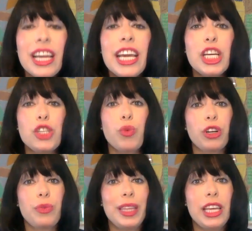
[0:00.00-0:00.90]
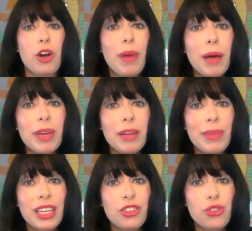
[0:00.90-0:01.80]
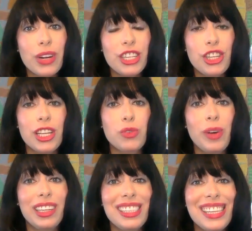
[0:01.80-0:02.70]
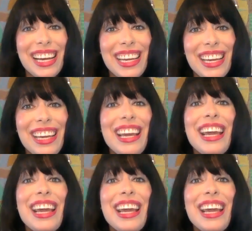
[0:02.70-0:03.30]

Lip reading: He's worked with the Obama administration as well as Nike.